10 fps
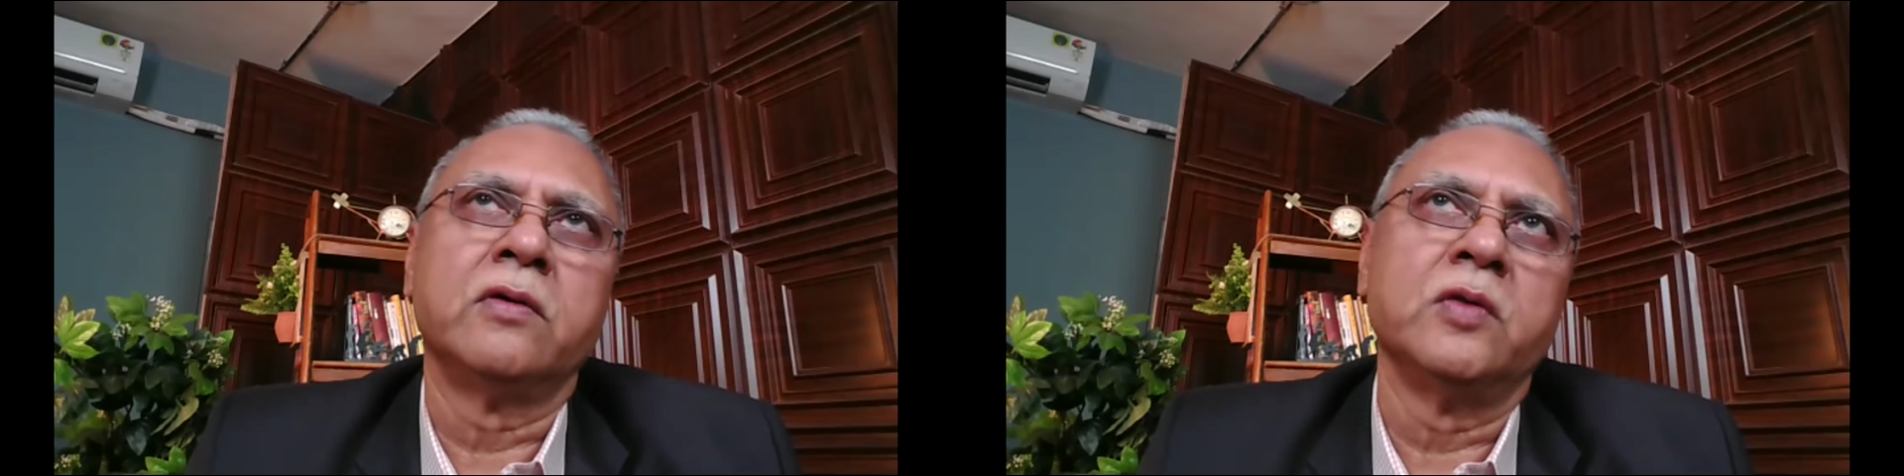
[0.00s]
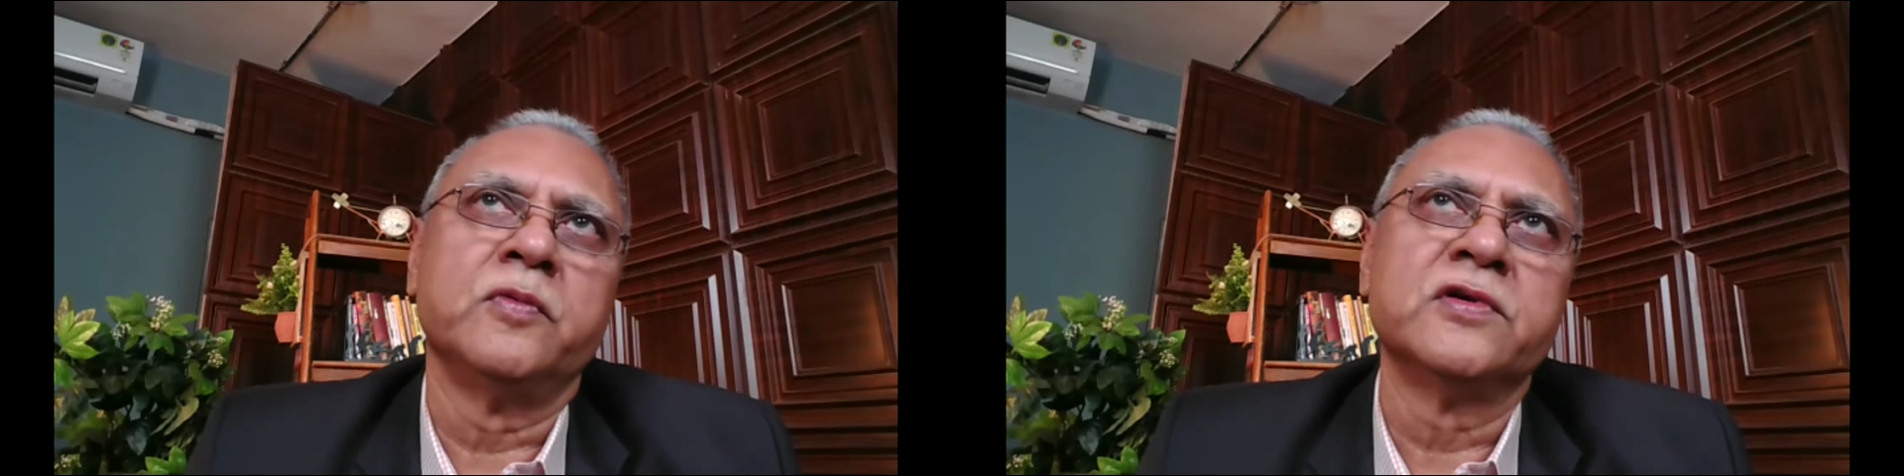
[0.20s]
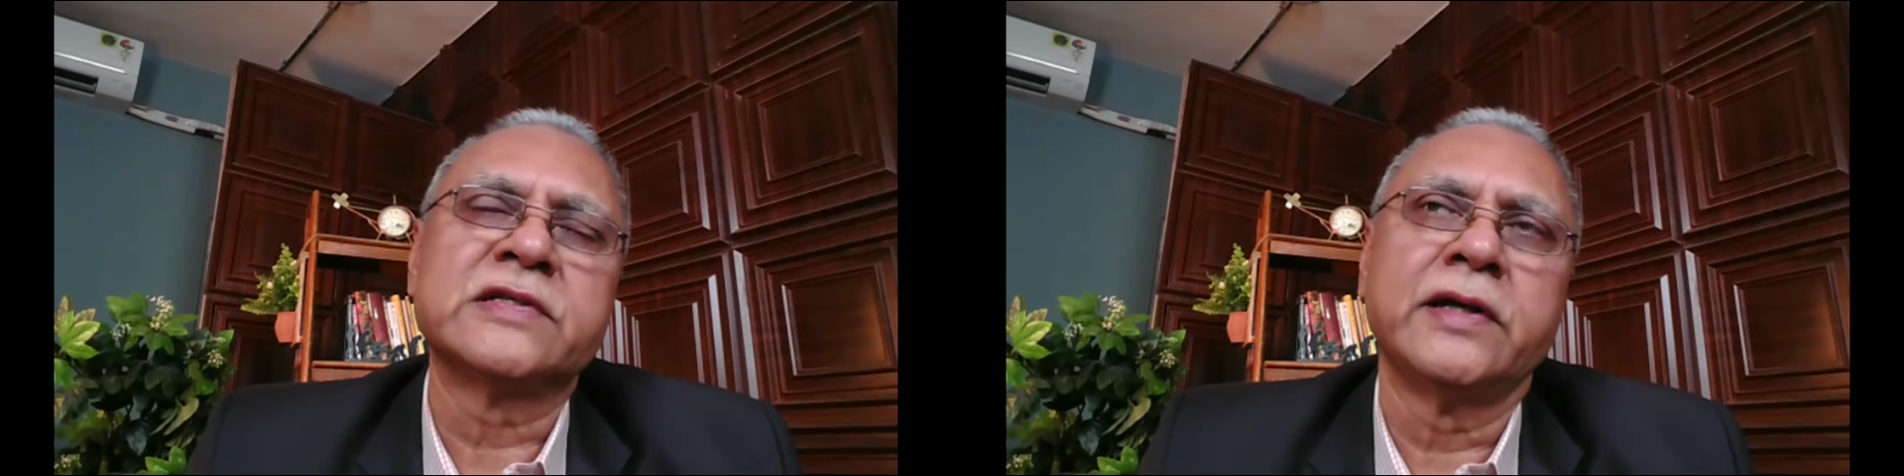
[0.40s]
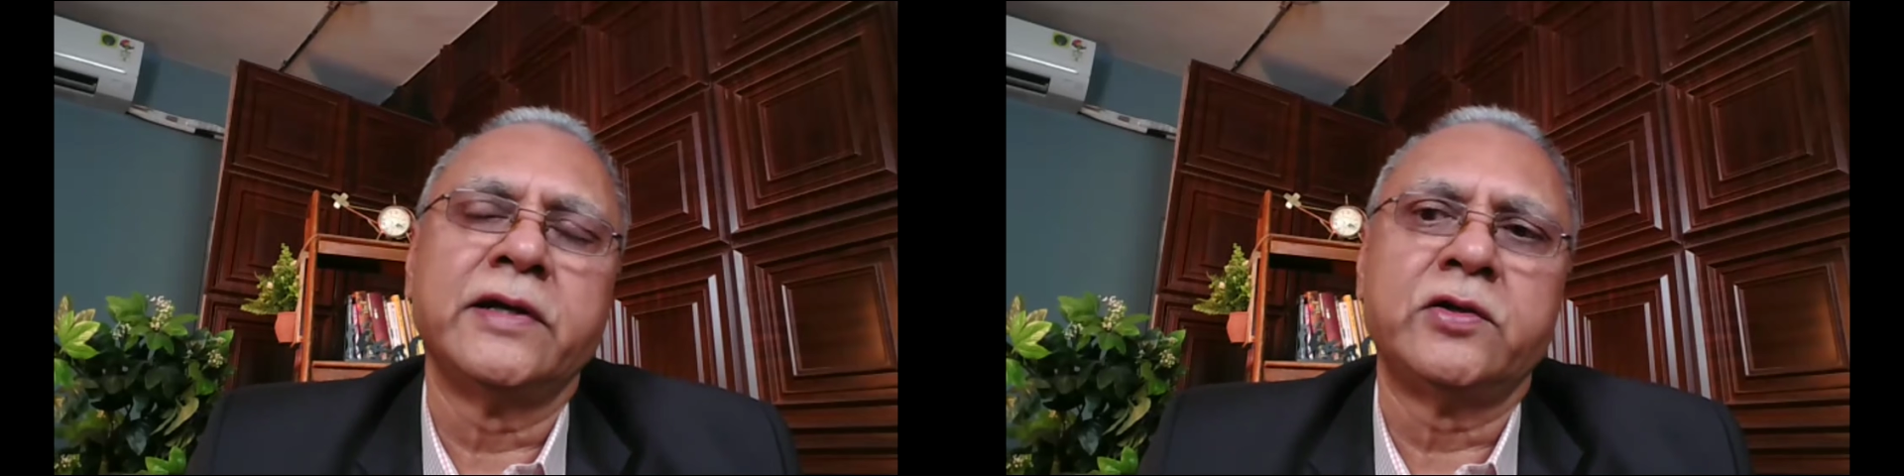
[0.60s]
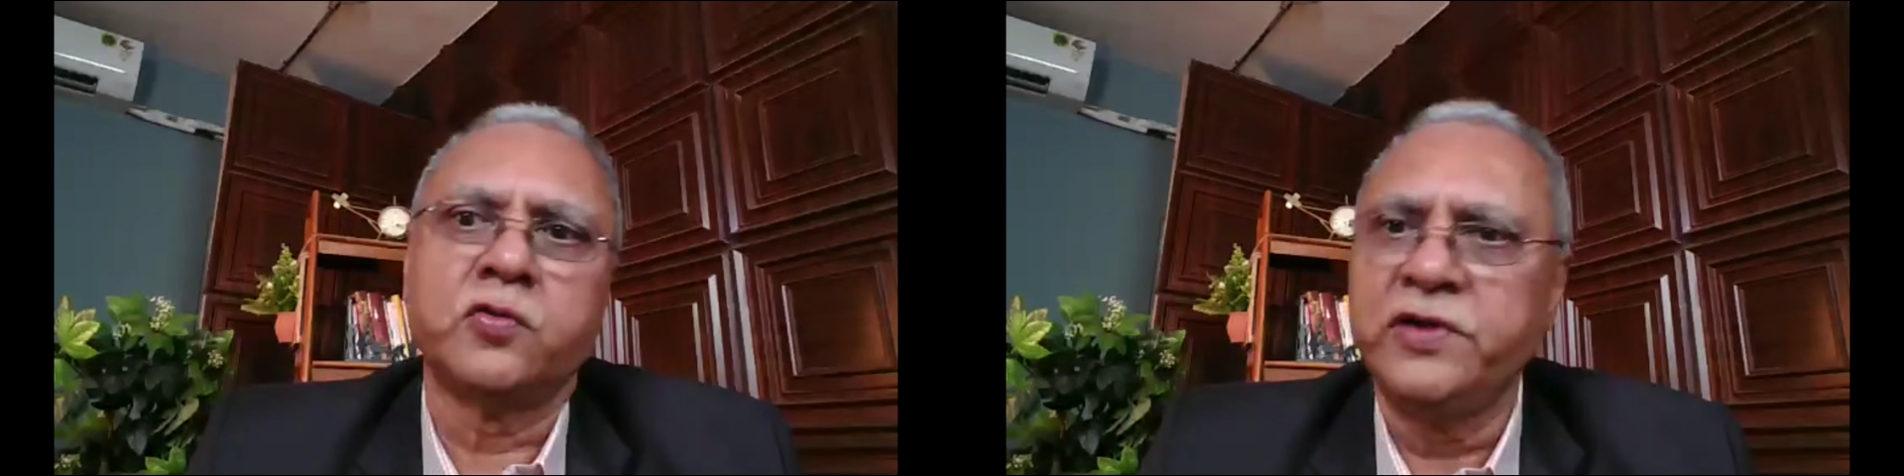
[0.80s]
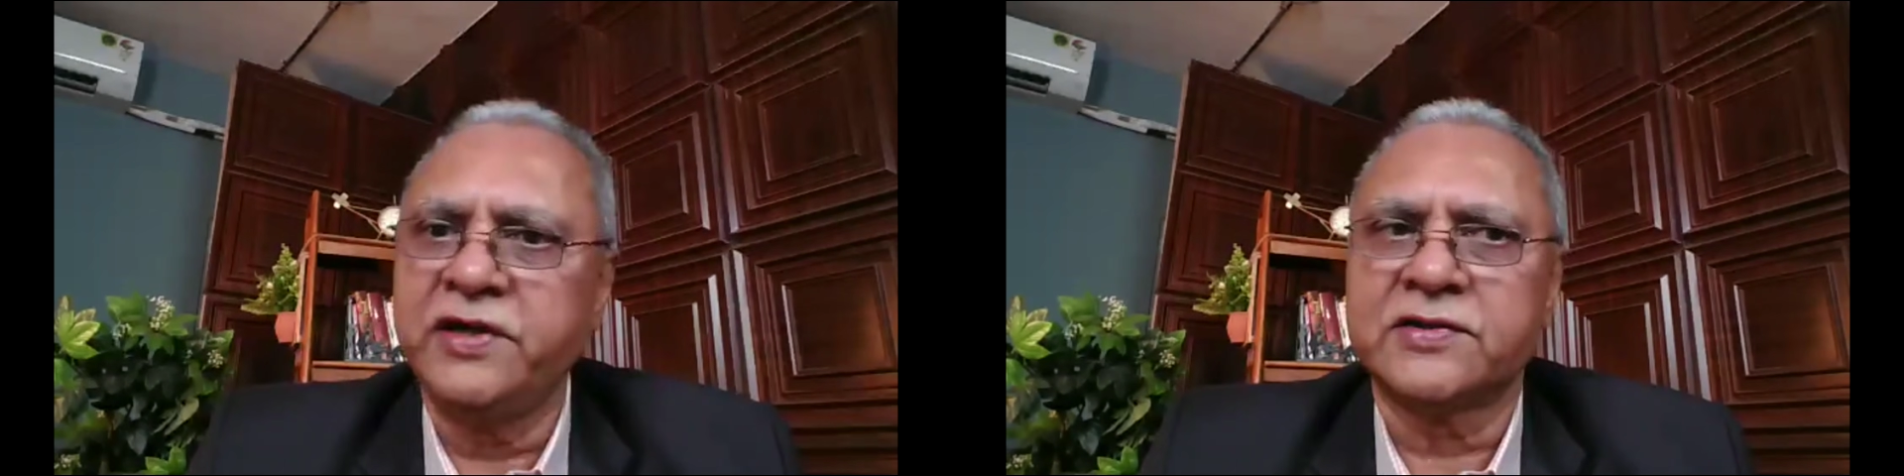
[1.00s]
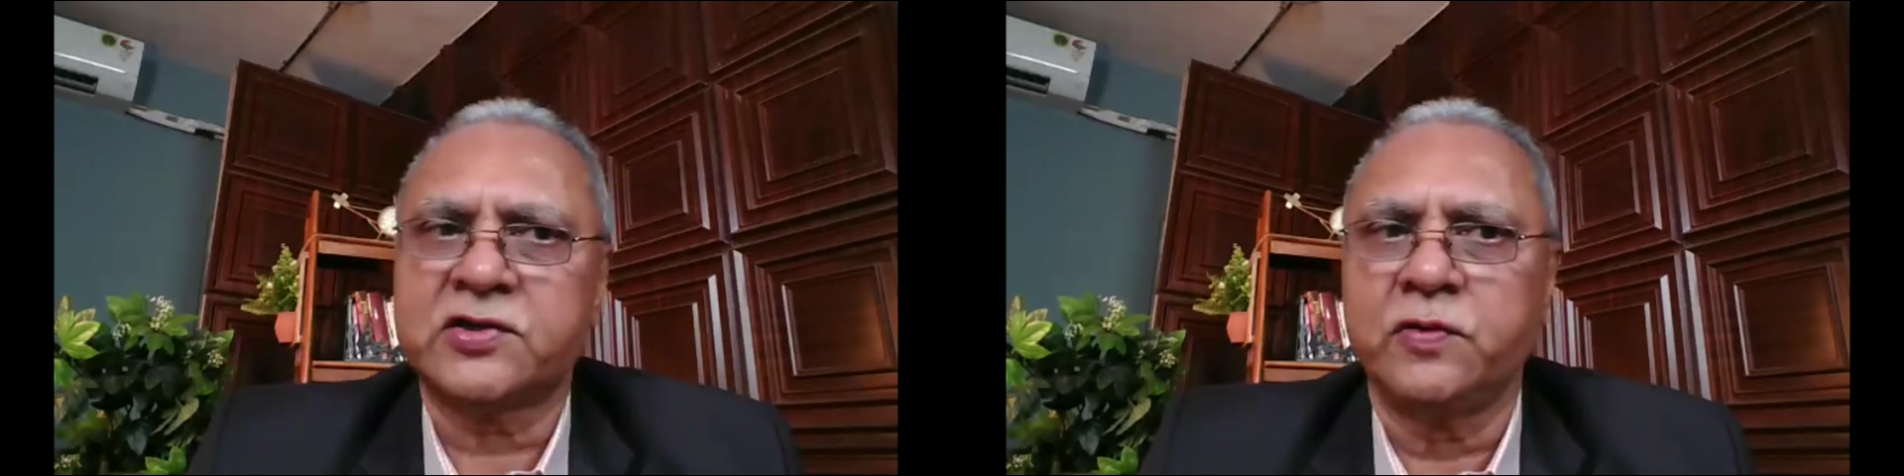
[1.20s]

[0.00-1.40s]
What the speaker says: almost say 2 years